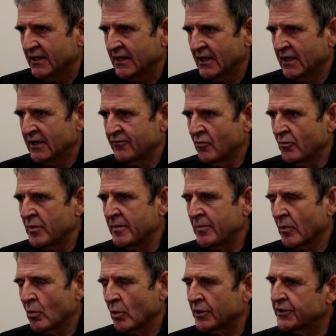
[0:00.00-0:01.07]
for
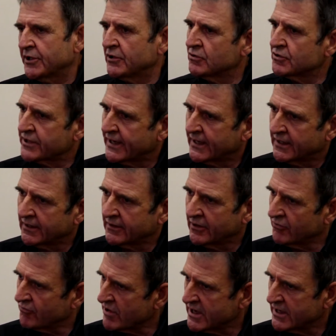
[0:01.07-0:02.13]
people wanting to take a
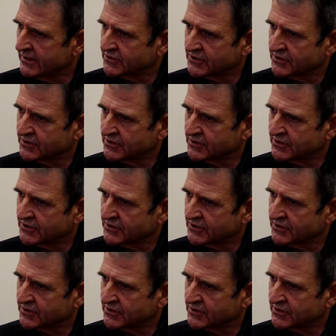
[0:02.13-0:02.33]
career,